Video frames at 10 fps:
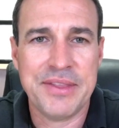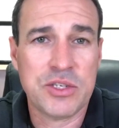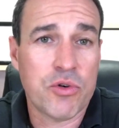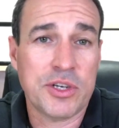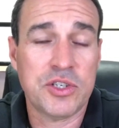
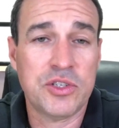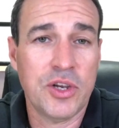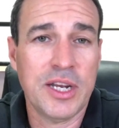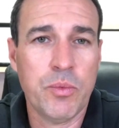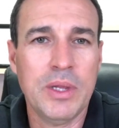This crisis
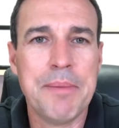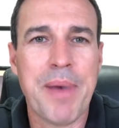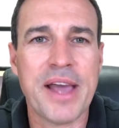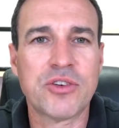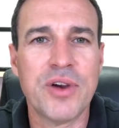certainly will
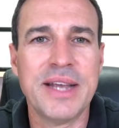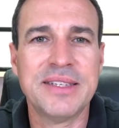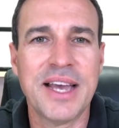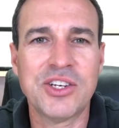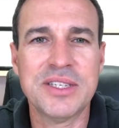impact
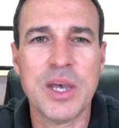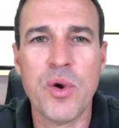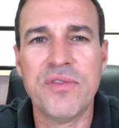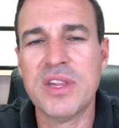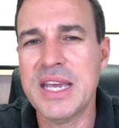transactions.
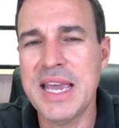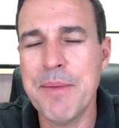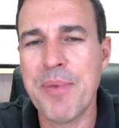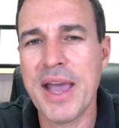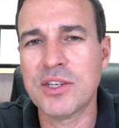However, the
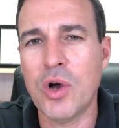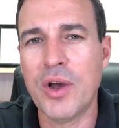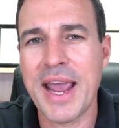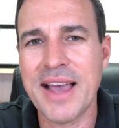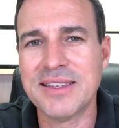impact
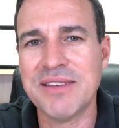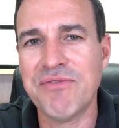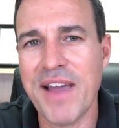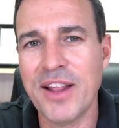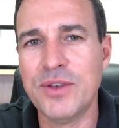on
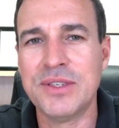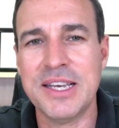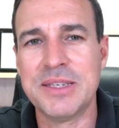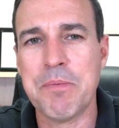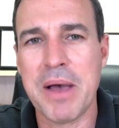housing values
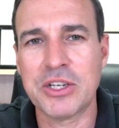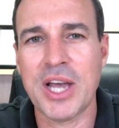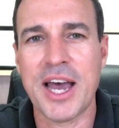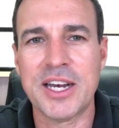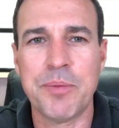is much
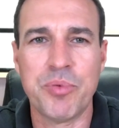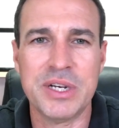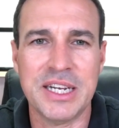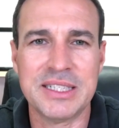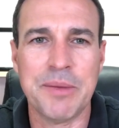harder to
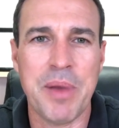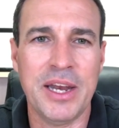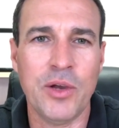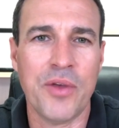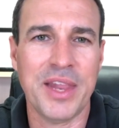predict
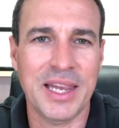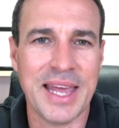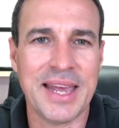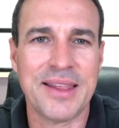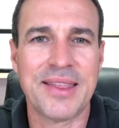depending on the
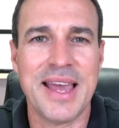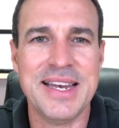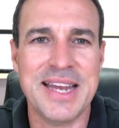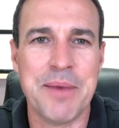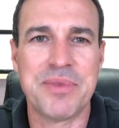length
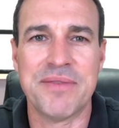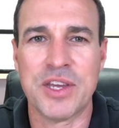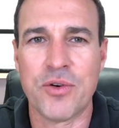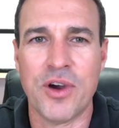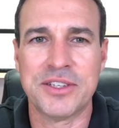and depth of
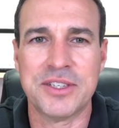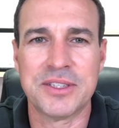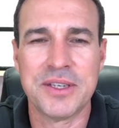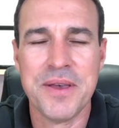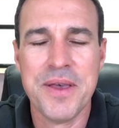the
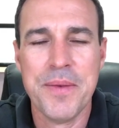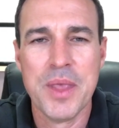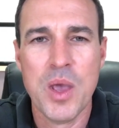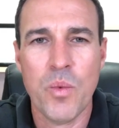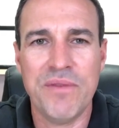crisis.
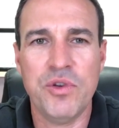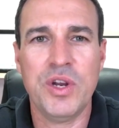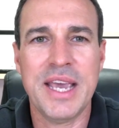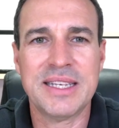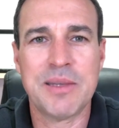When
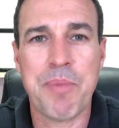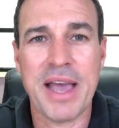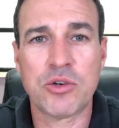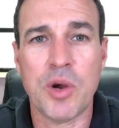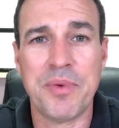viewed against the
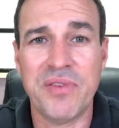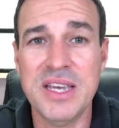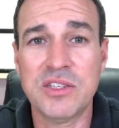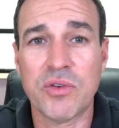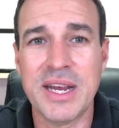backdrop of
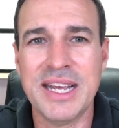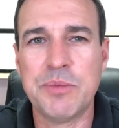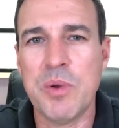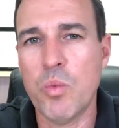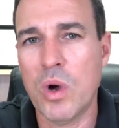history,
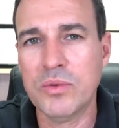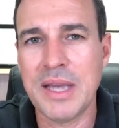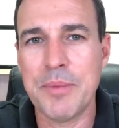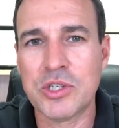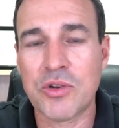it's been well
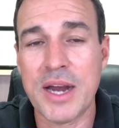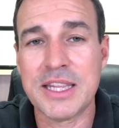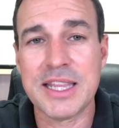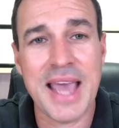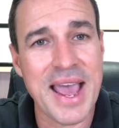
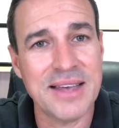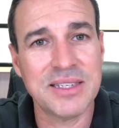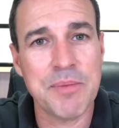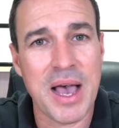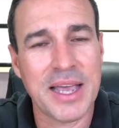demonstrated that the
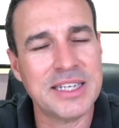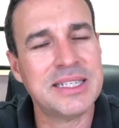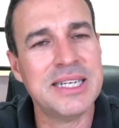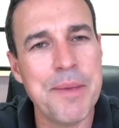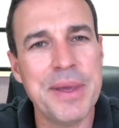housing market
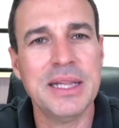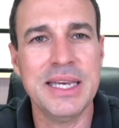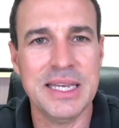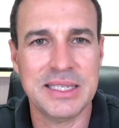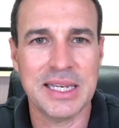is
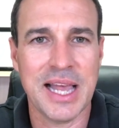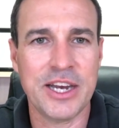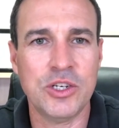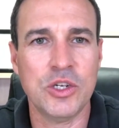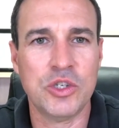typically
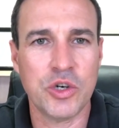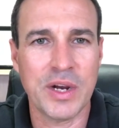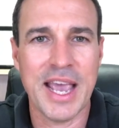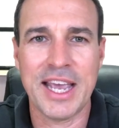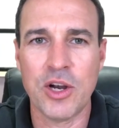insulated
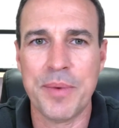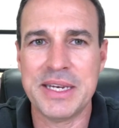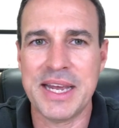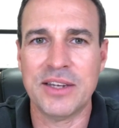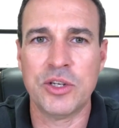during
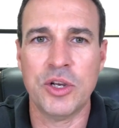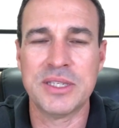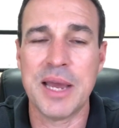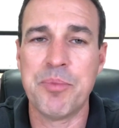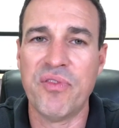economic
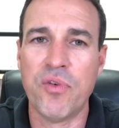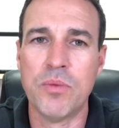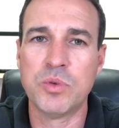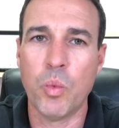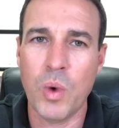downturns and
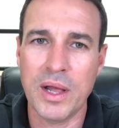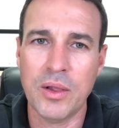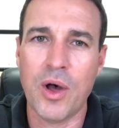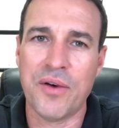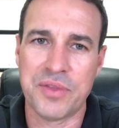performs
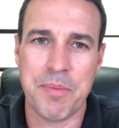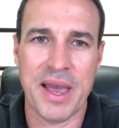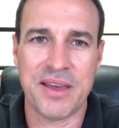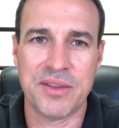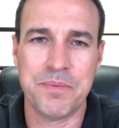well off the
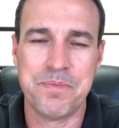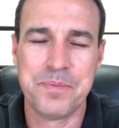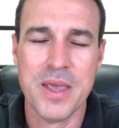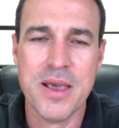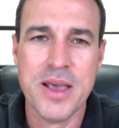back of them.
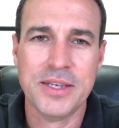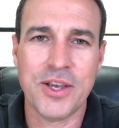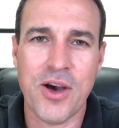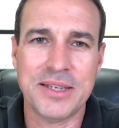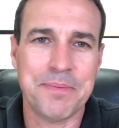
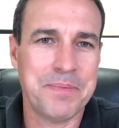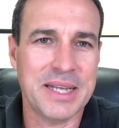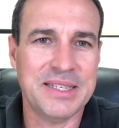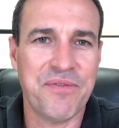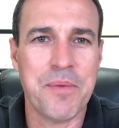So guys,
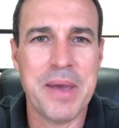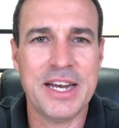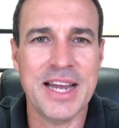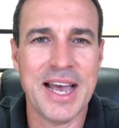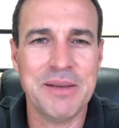that's it from
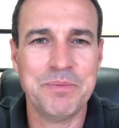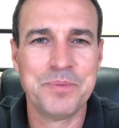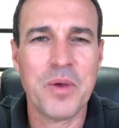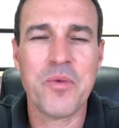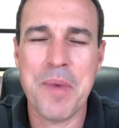me today.
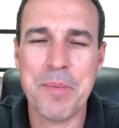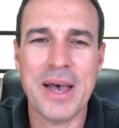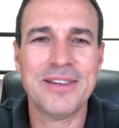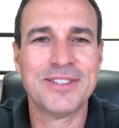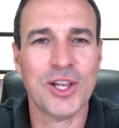
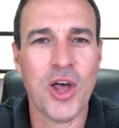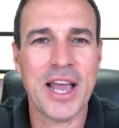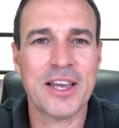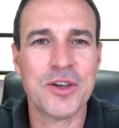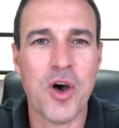Remember to
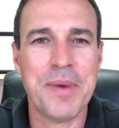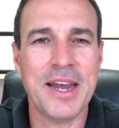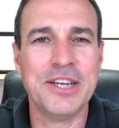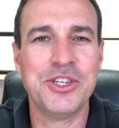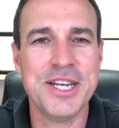like,
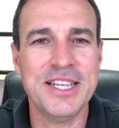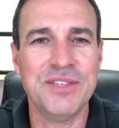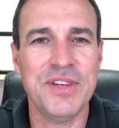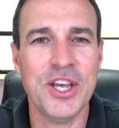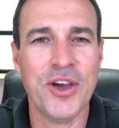comment and share
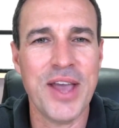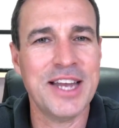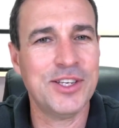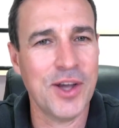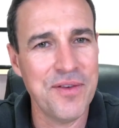this video,
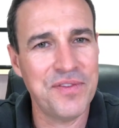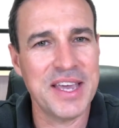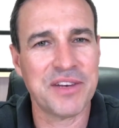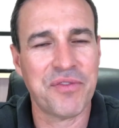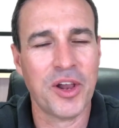and don't
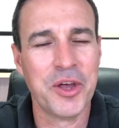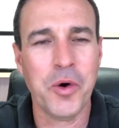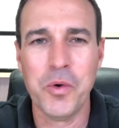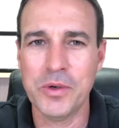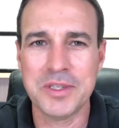forget to
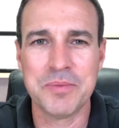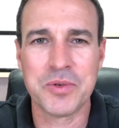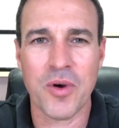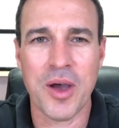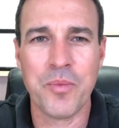follow or
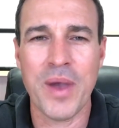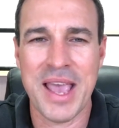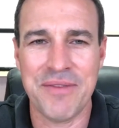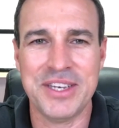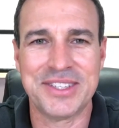subscribe
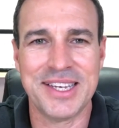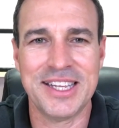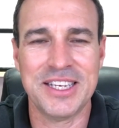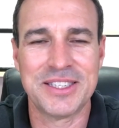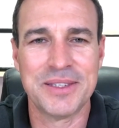wherever you're
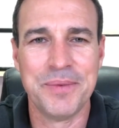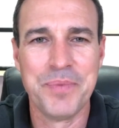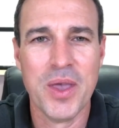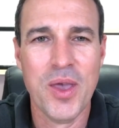seeing this.